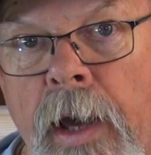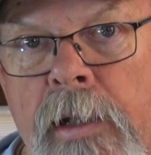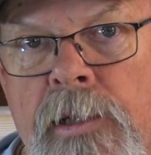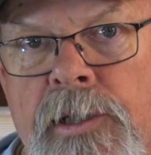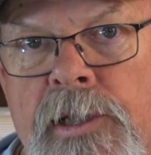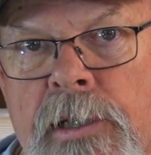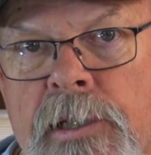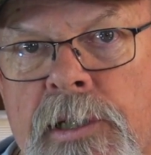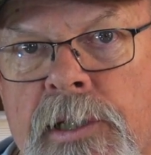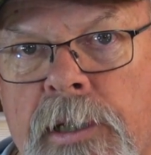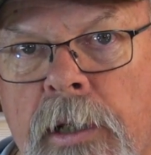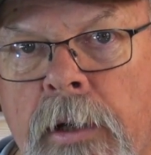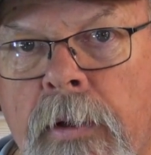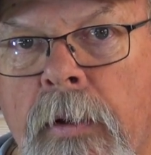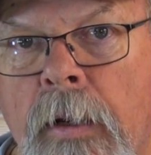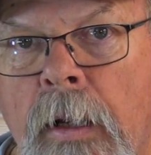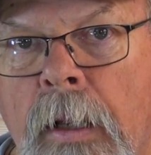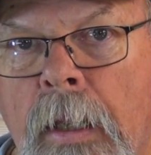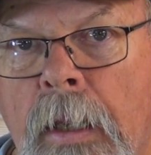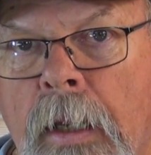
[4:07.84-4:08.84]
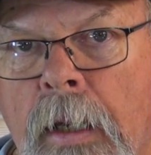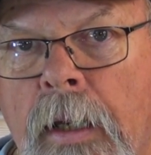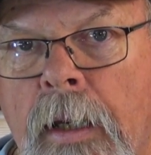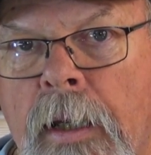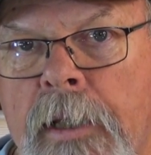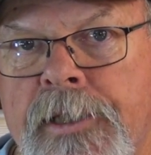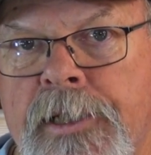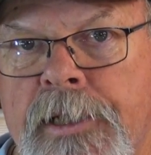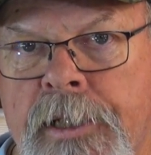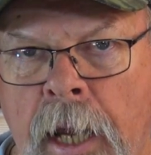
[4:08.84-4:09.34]
ounces, so
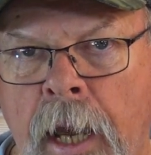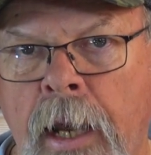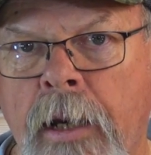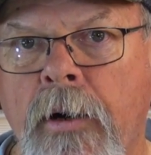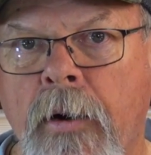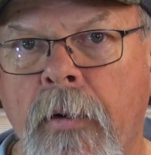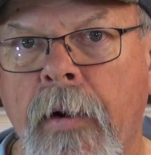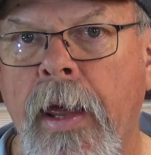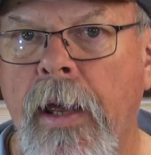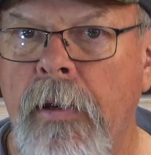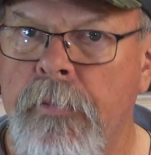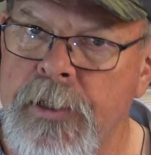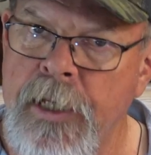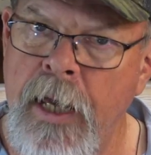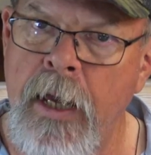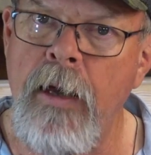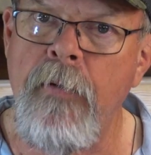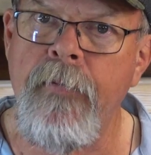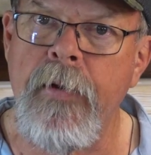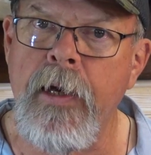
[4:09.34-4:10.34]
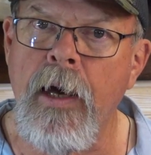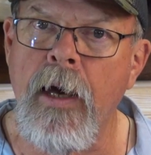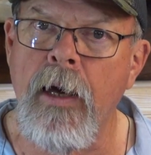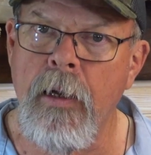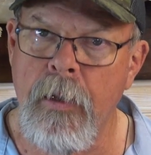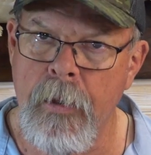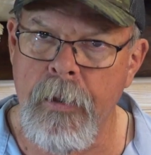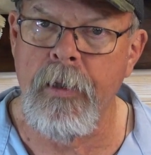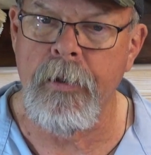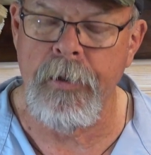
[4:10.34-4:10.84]
it's ten grams heavier
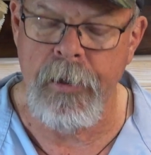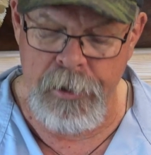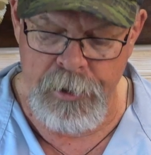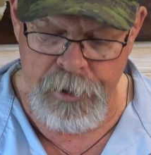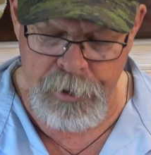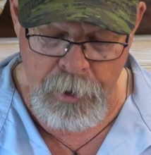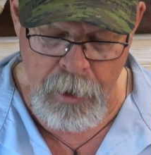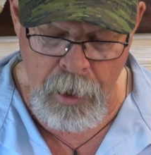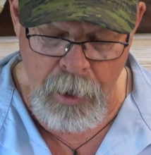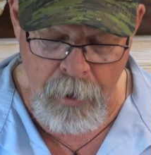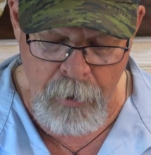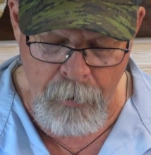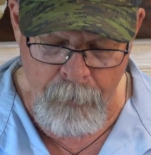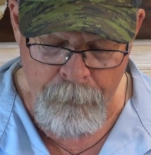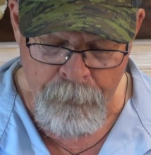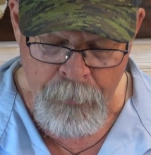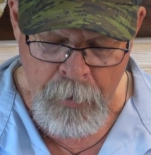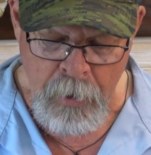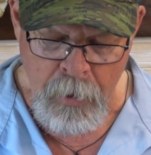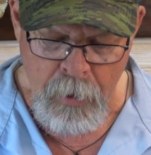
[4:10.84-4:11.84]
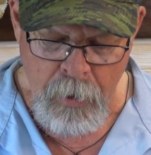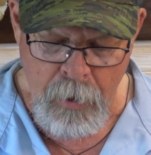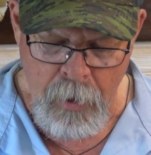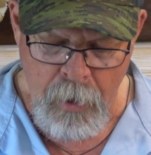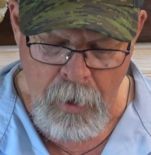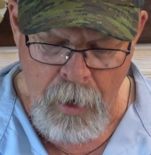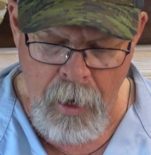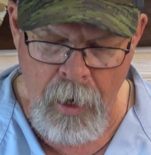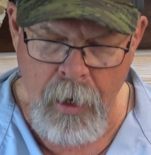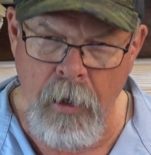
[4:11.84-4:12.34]
than the Sienna,
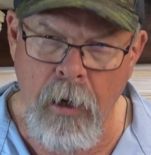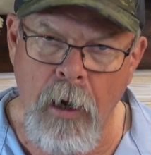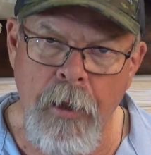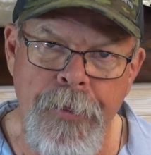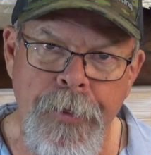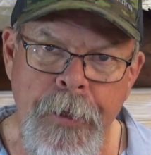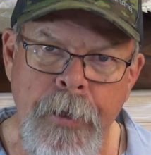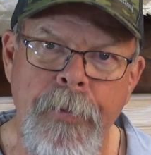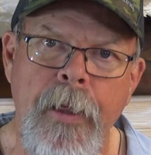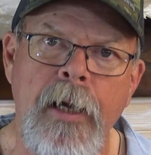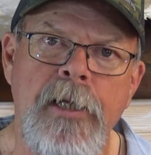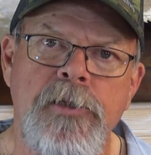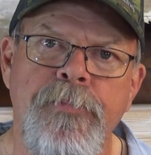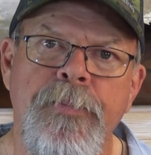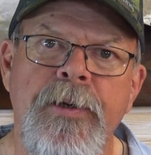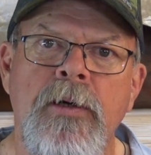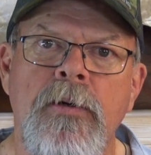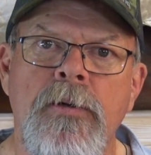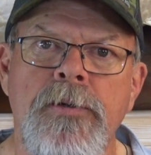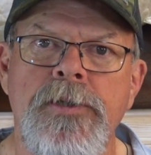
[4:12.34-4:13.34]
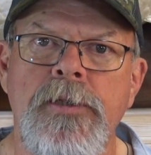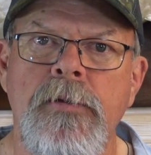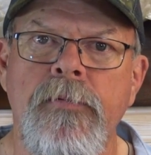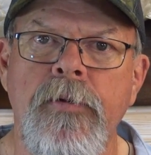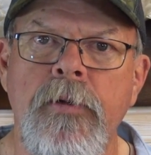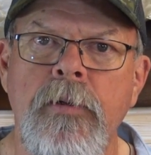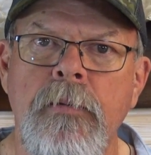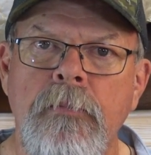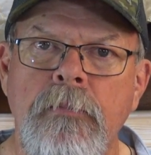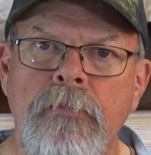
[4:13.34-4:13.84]
and I think that's because of
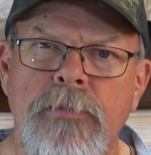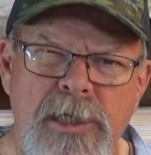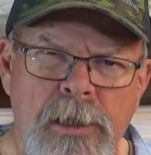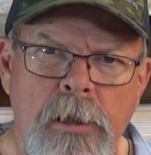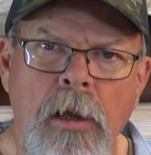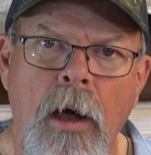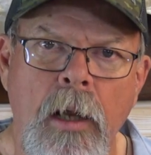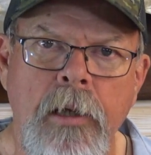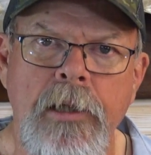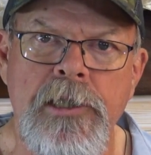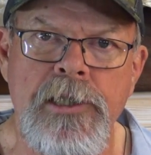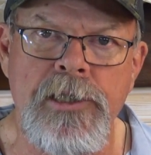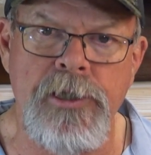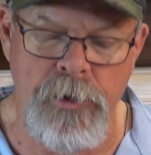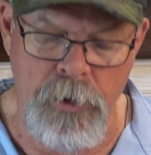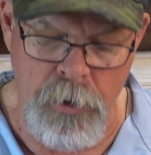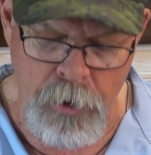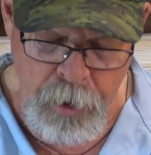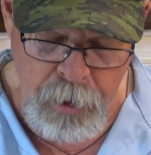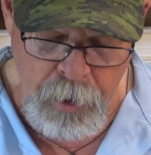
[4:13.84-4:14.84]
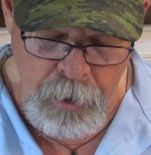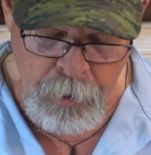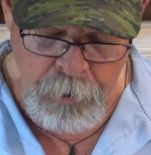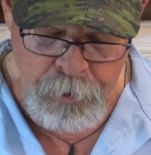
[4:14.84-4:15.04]
the slightly sturdier